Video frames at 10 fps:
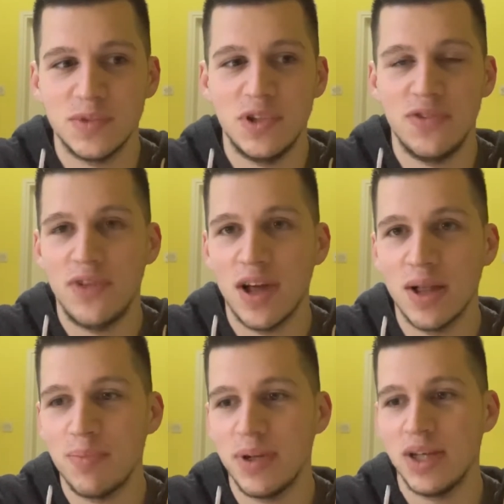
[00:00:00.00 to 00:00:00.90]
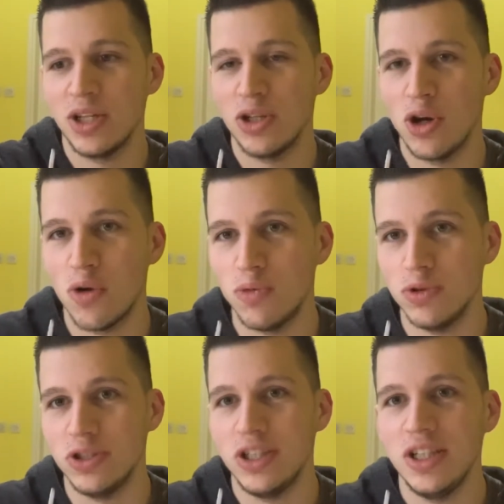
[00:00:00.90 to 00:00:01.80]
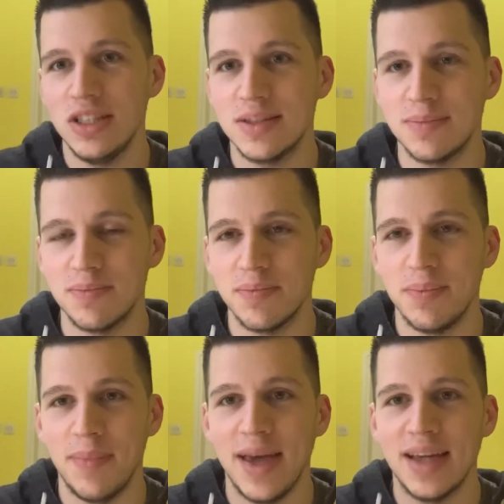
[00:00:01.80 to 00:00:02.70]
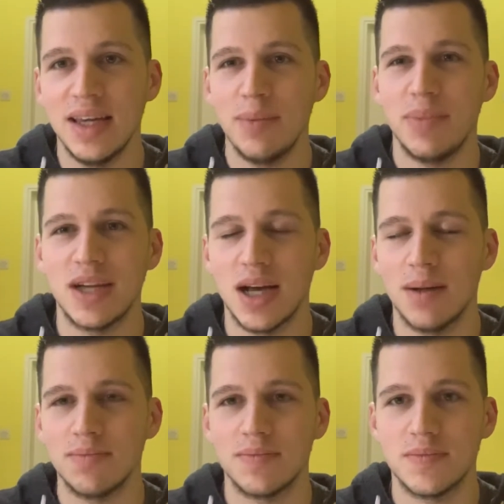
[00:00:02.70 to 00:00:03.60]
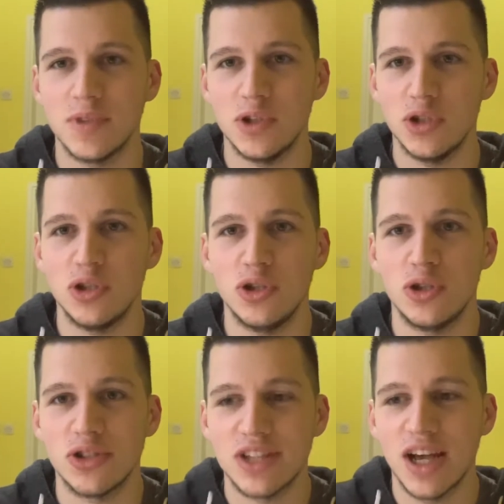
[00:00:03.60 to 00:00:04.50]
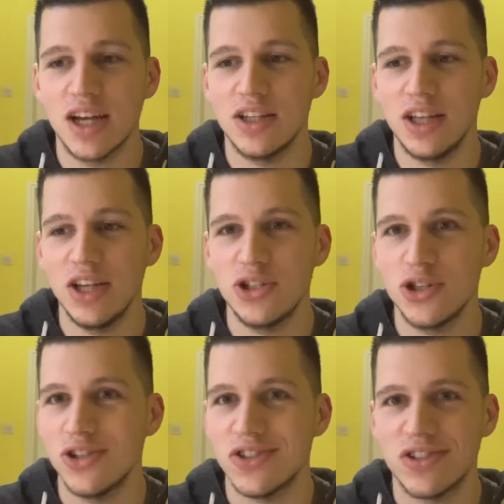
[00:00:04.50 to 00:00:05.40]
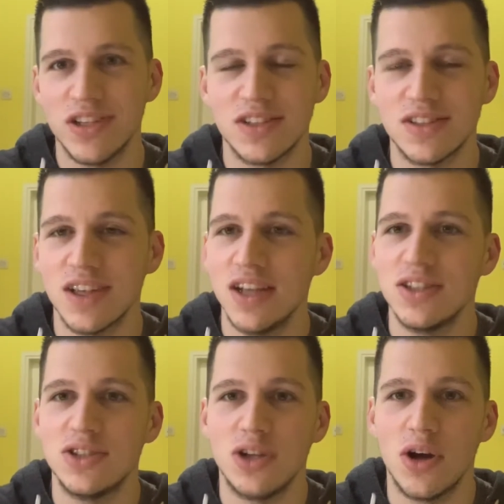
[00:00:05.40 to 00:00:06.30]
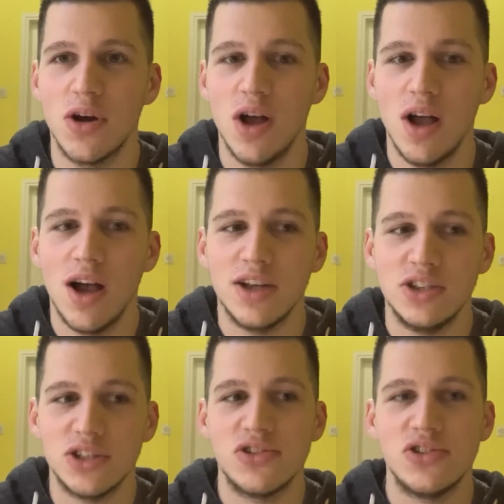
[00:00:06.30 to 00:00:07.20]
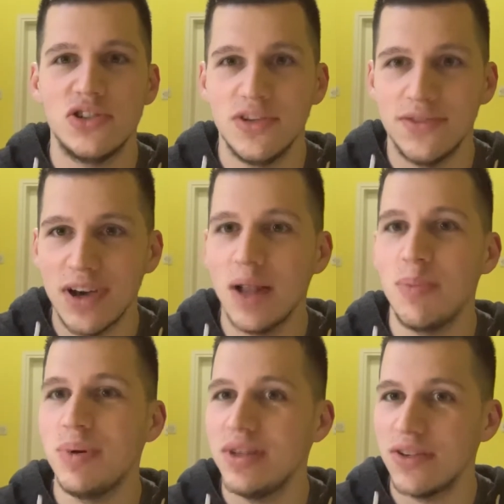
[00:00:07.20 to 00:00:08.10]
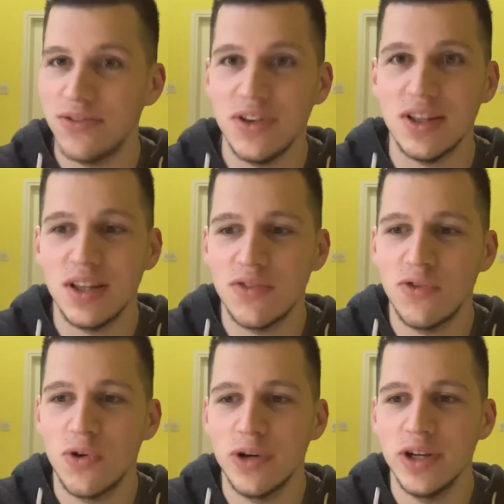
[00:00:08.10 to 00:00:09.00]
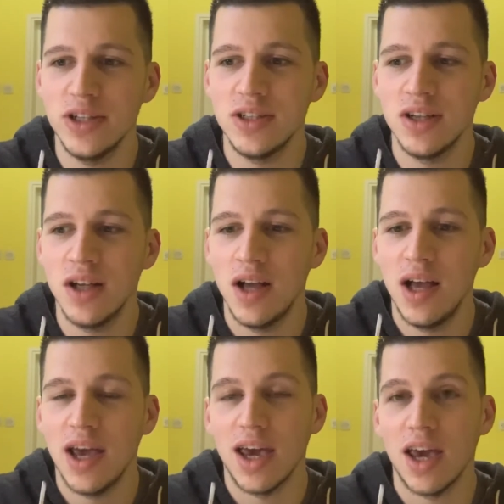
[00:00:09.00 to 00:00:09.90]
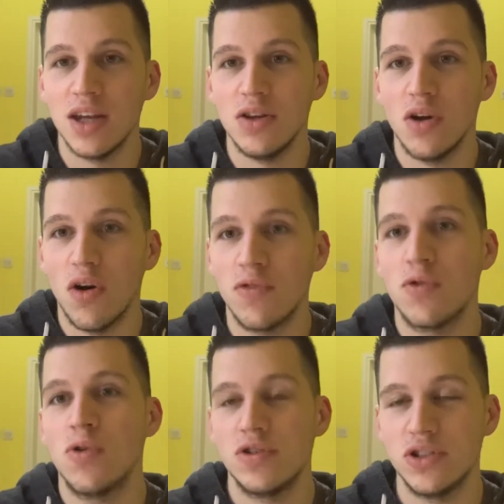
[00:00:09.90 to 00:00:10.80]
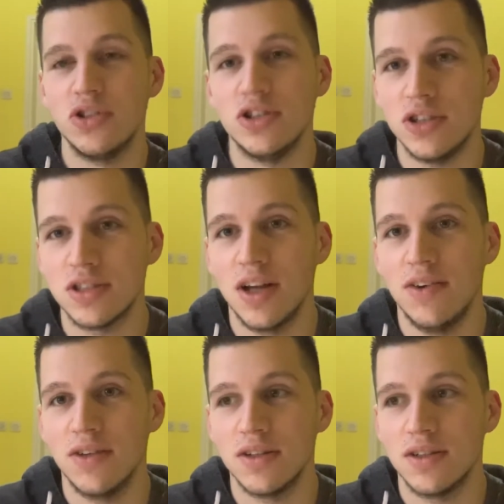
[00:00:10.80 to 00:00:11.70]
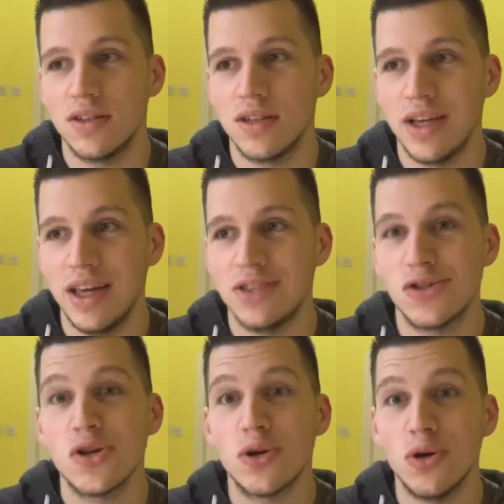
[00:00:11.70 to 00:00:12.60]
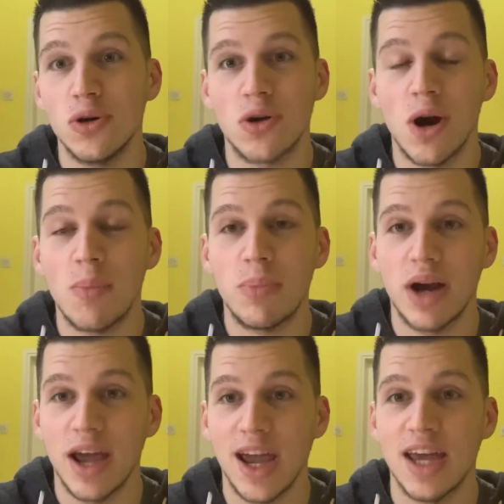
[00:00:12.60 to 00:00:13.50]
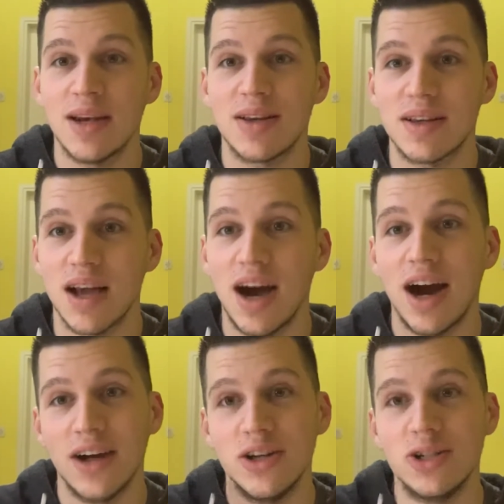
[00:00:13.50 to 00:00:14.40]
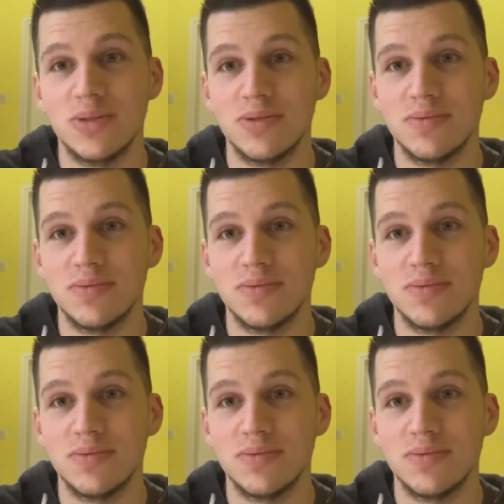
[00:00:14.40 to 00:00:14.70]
developing, you know, routines, making it become your second nature, your sixth sense, you know, just developing the feeling for it. And of course, the genius level kids could comprehend higher